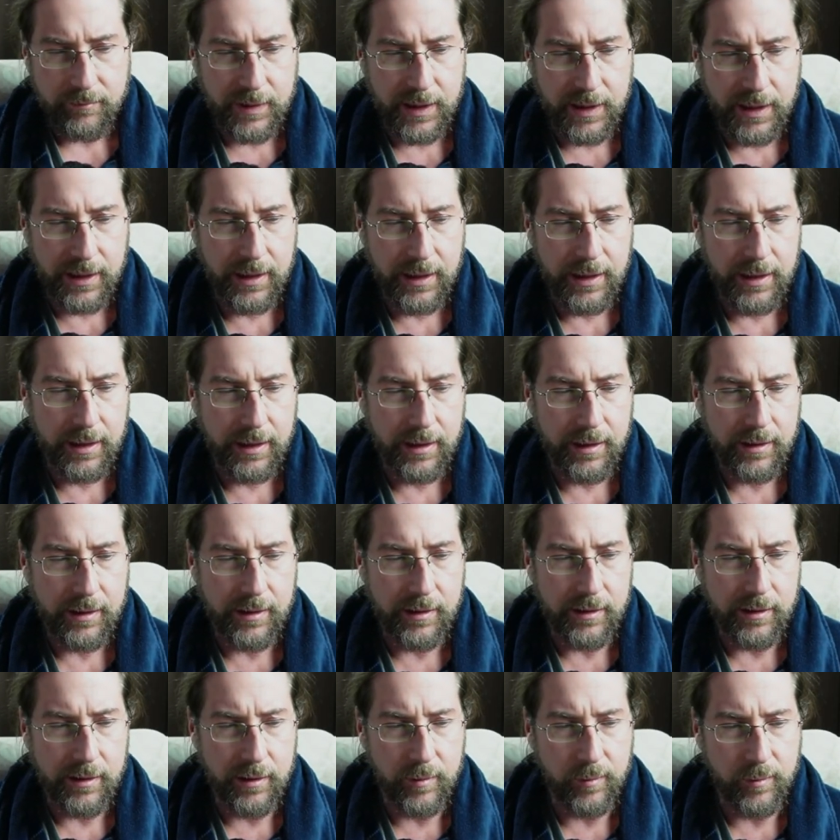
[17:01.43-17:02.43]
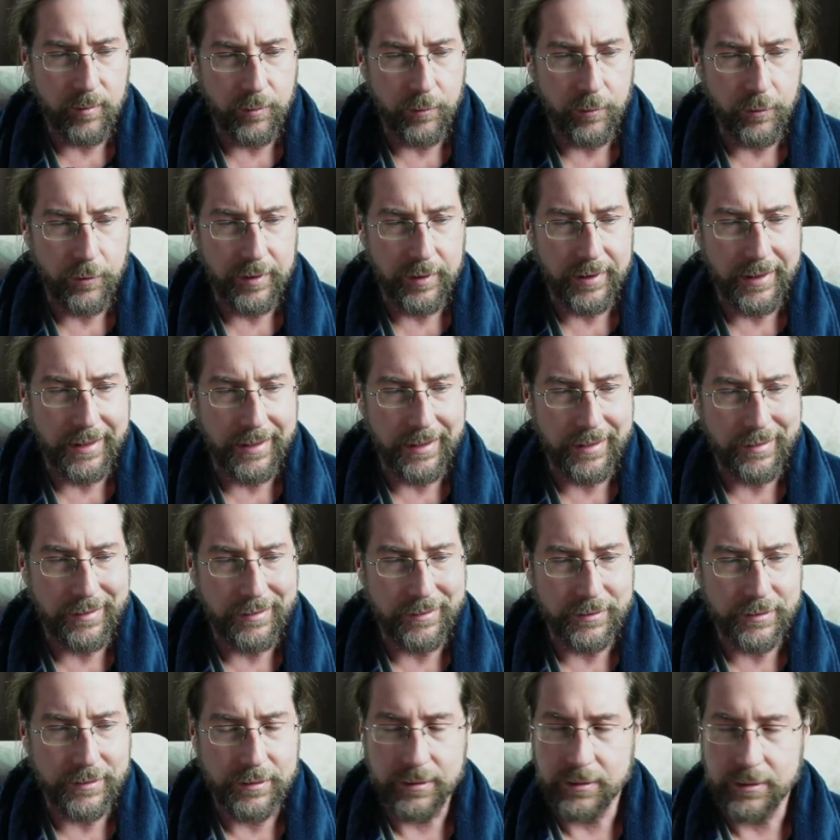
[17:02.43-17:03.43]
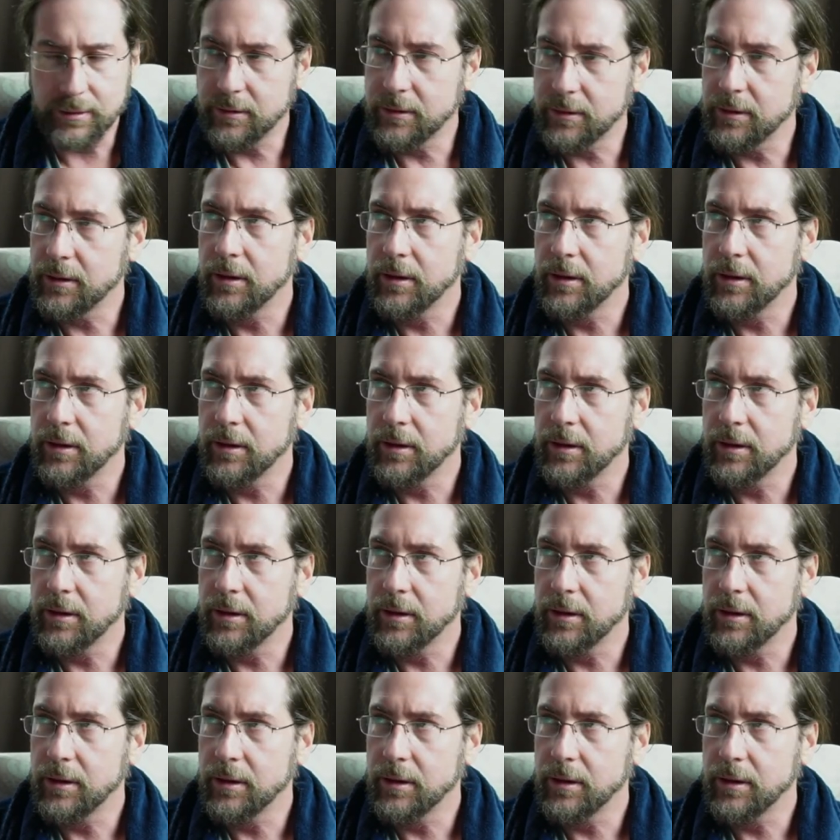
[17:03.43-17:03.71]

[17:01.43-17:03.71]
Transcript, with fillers: Yeah, um, what else?